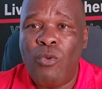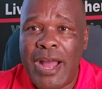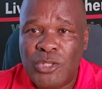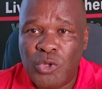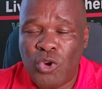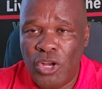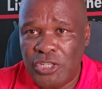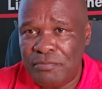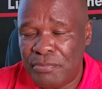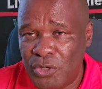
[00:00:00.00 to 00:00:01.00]
want to
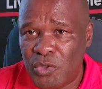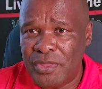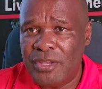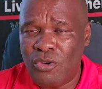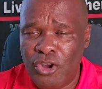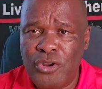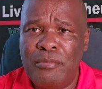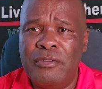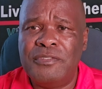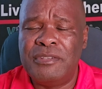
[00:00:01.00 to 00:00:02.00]
contribute to the
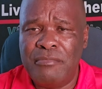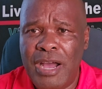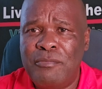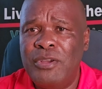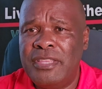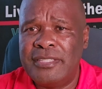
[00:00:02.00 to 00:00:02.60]
economy of Zimbabwe.